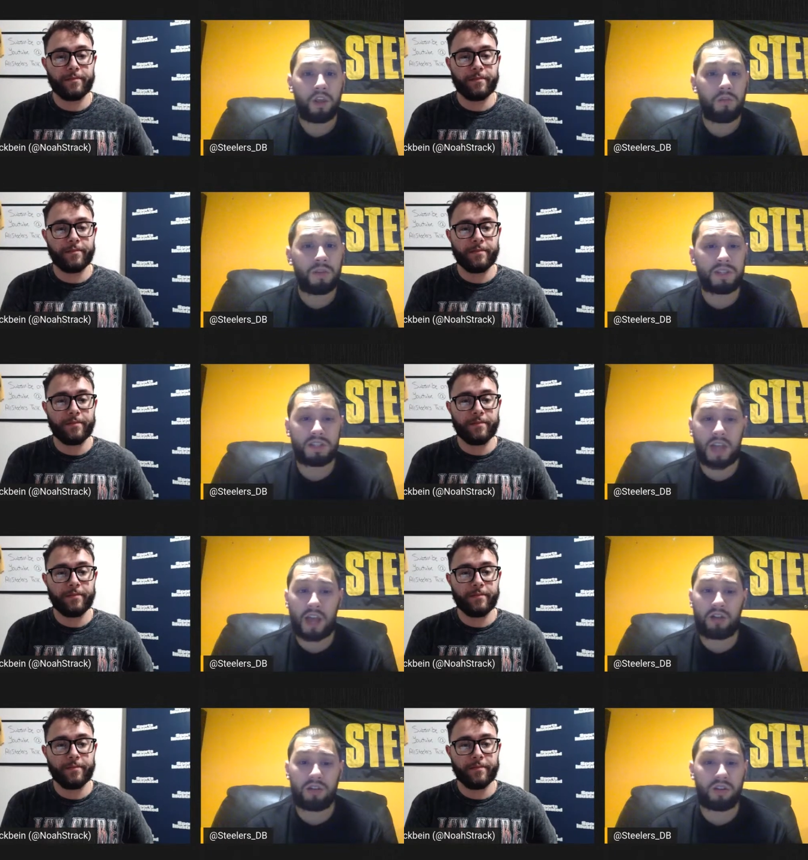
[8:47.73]
Speaker 1: you missed the
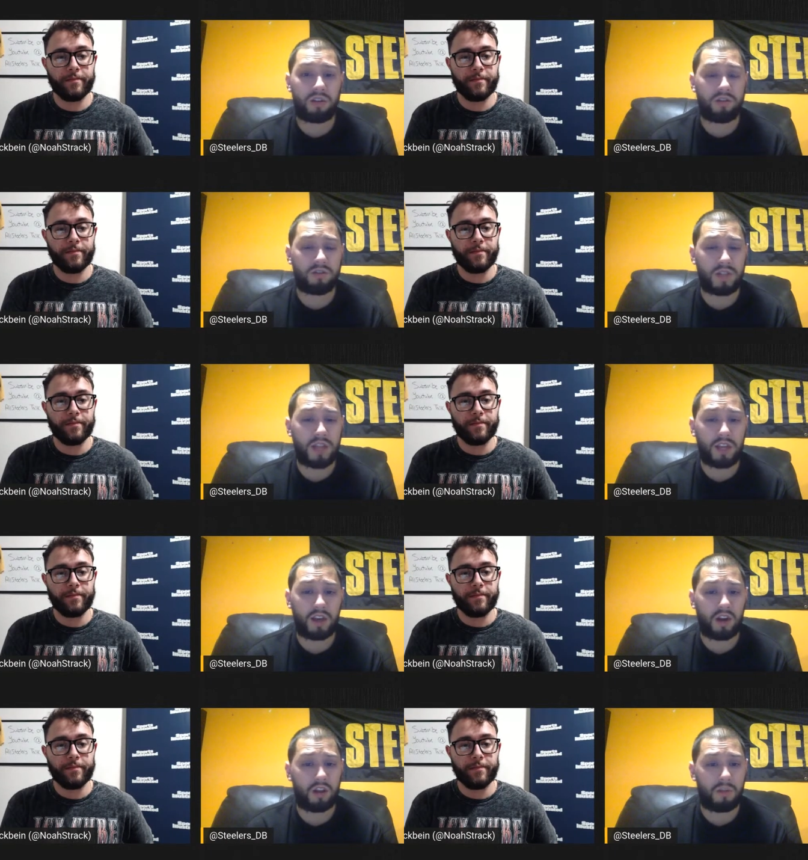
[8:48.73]
tackle on the
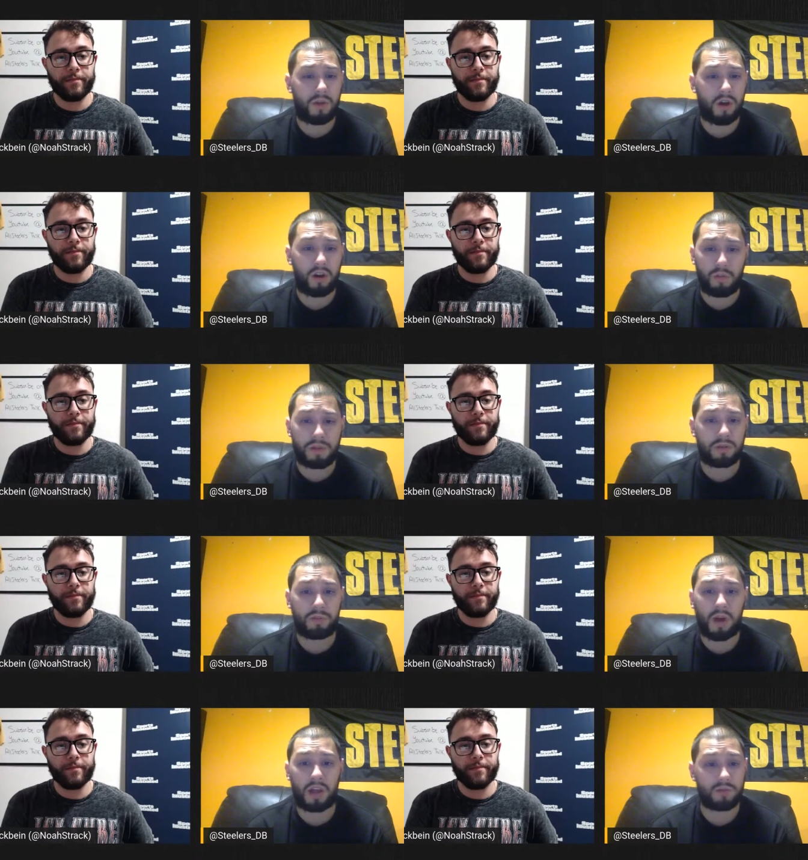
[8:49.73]
secondary on Lamar. Don't be
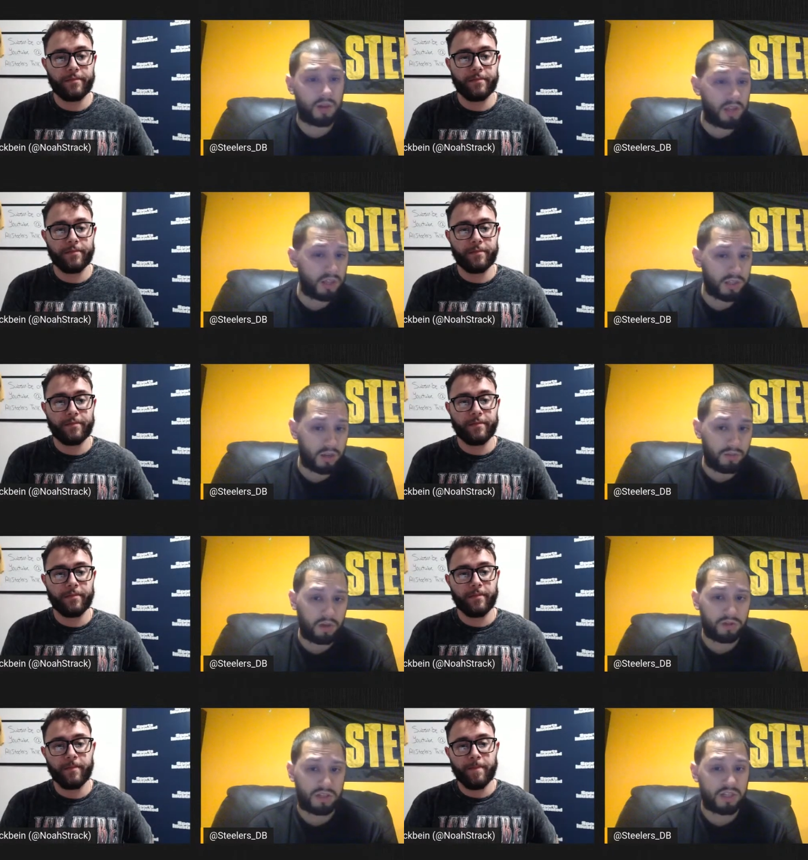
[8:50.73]
surprised when he ends up,
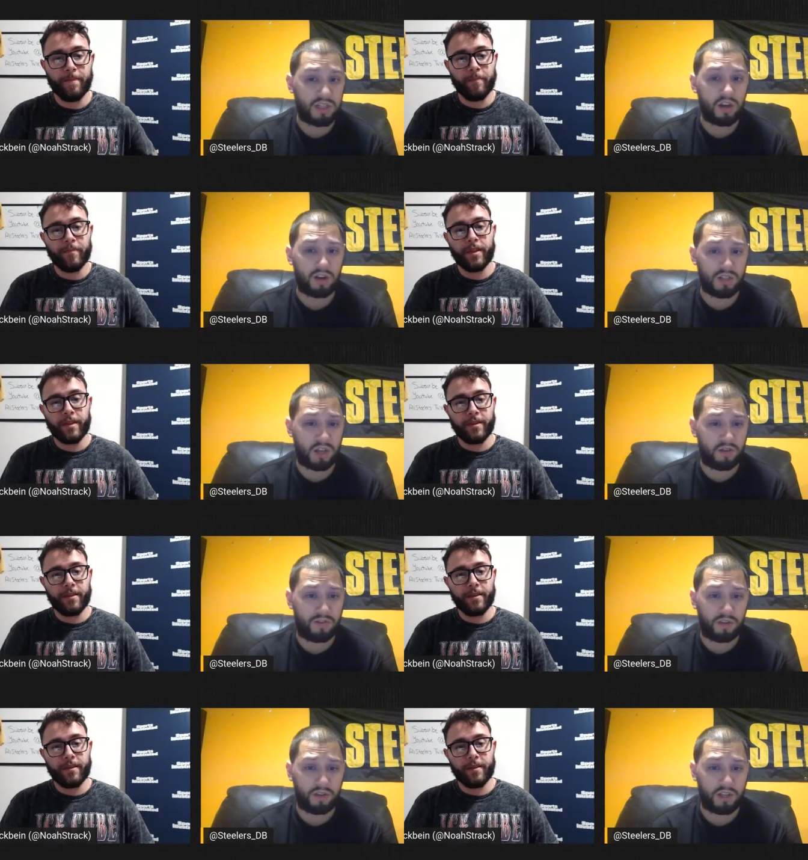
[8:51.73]
you know, 60 yards down
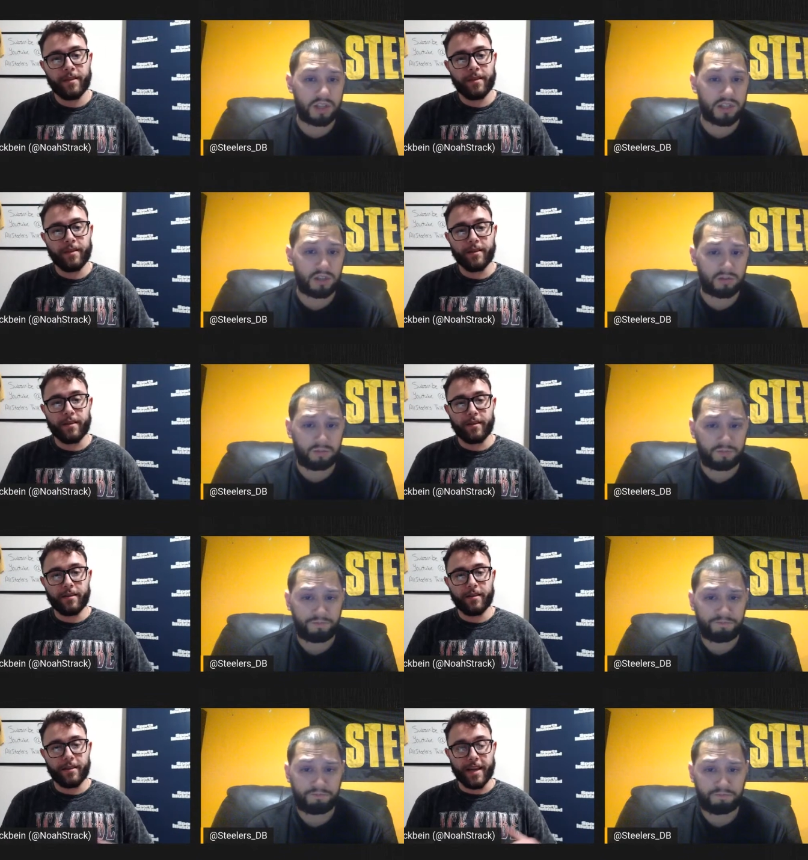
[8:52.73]
the field in the end zone.
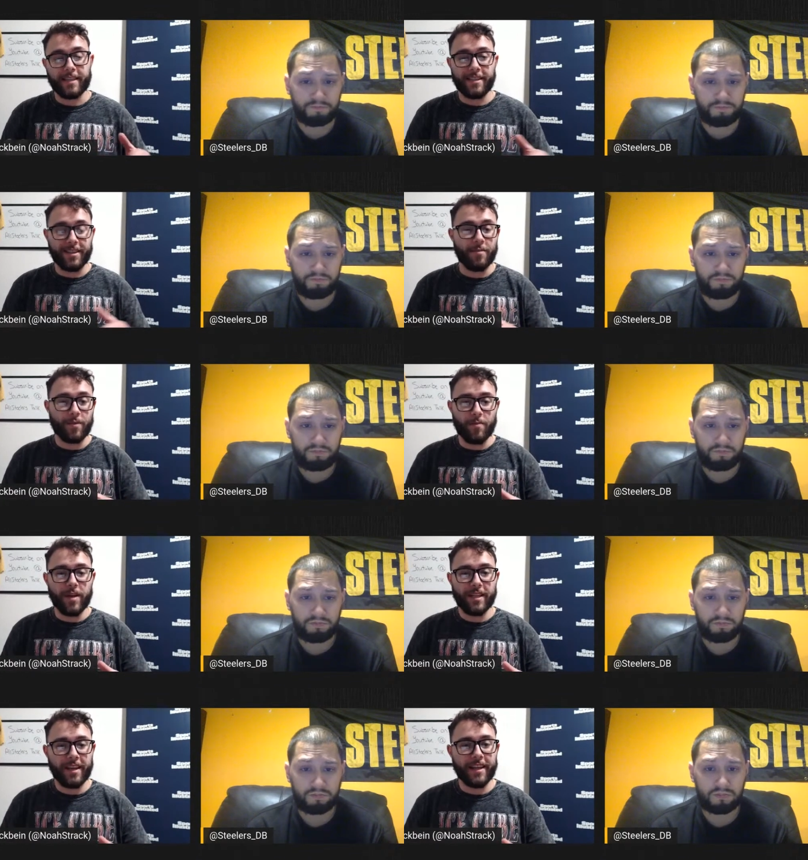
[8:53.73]
Speaker 2: That's the the
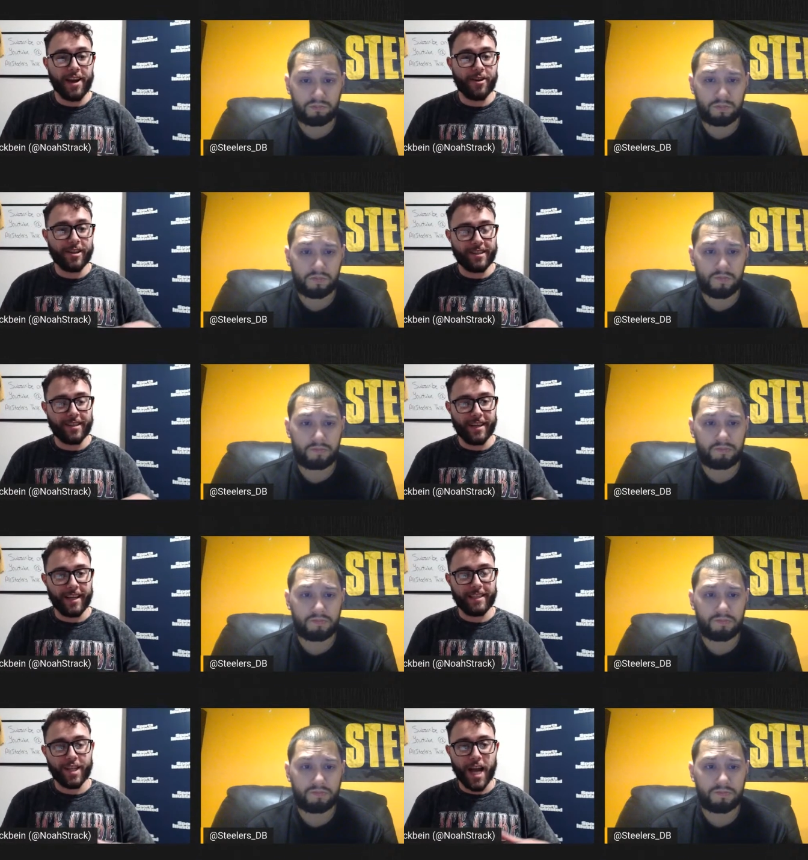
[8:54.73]
big thing there is
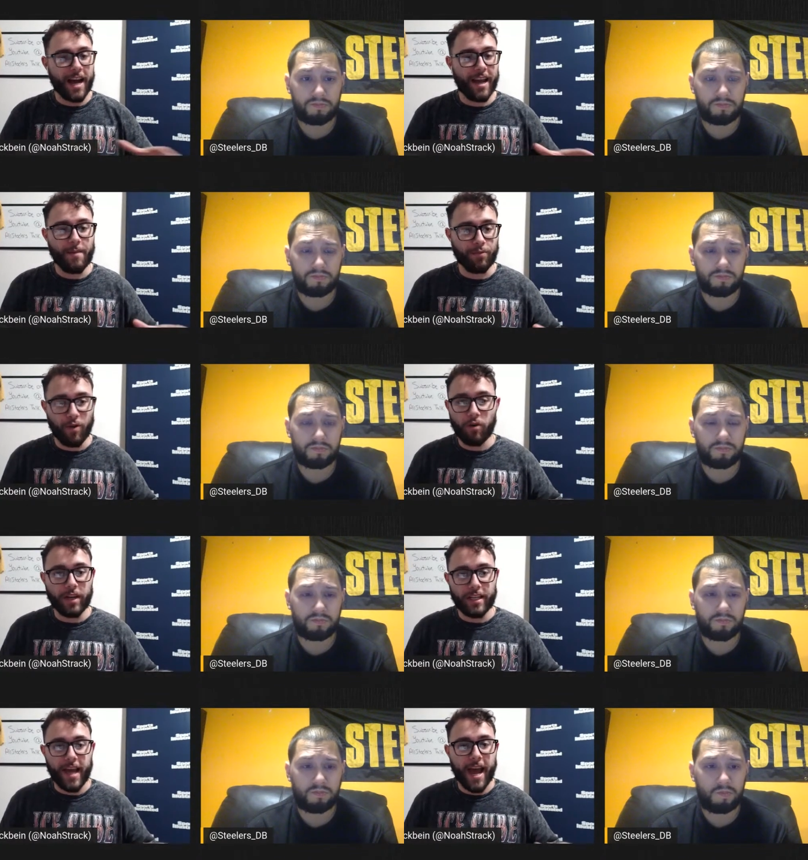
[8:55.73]
it's not a
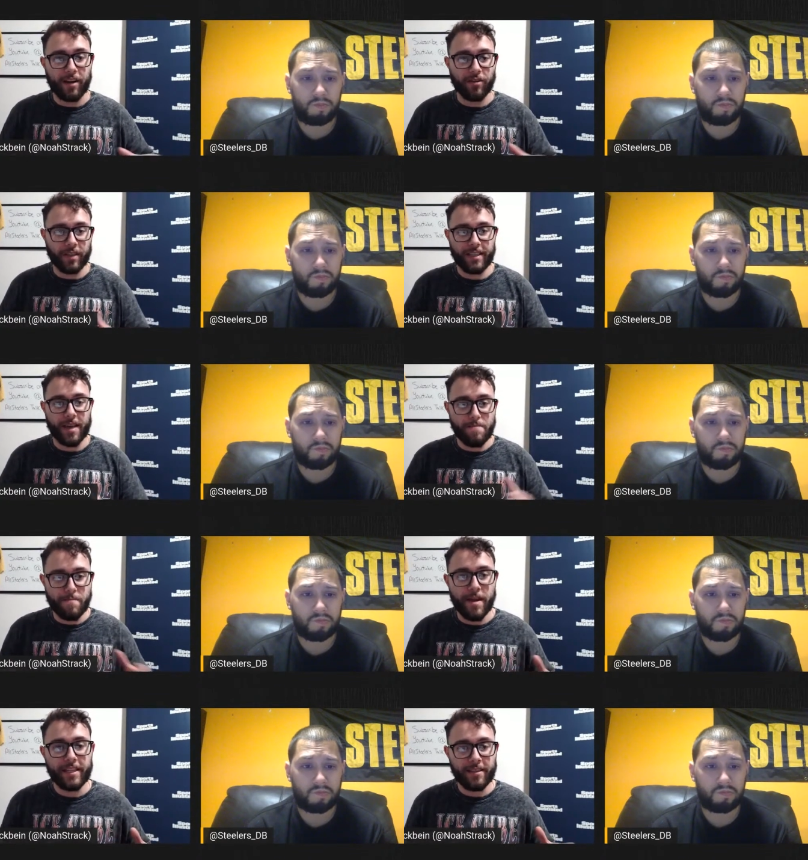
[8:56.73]
broken tackle. It's a
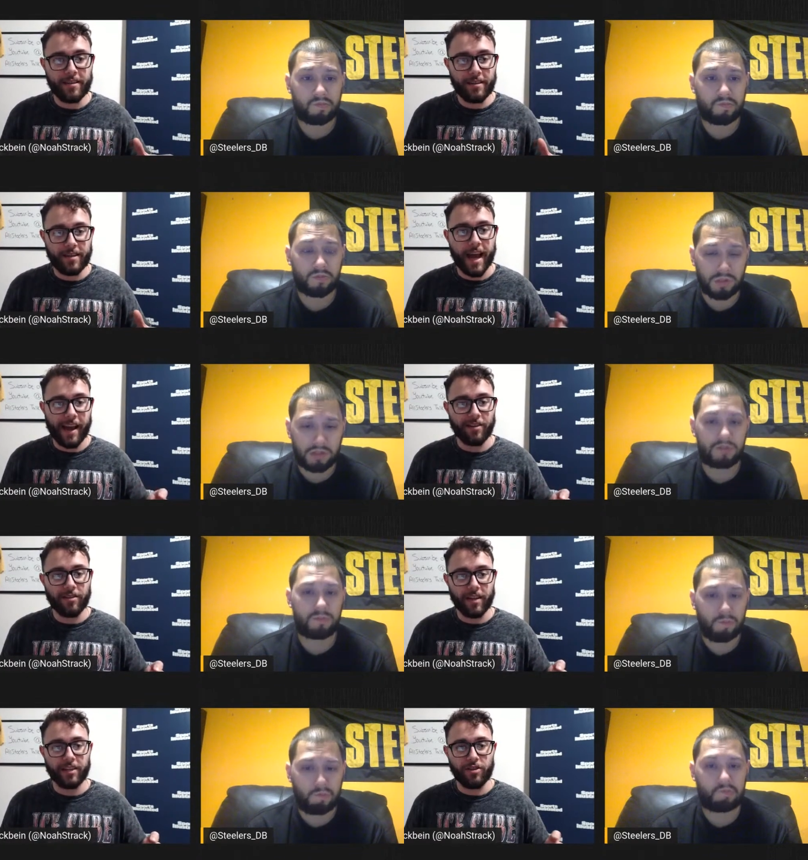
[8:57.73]
missed
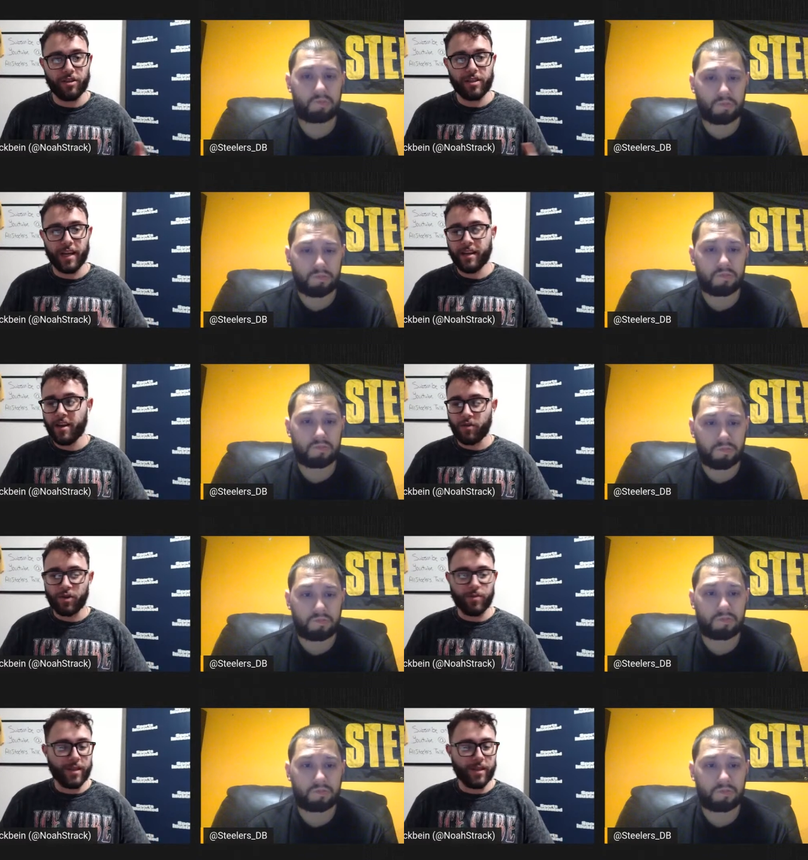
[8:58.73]
tackle, like you just said, which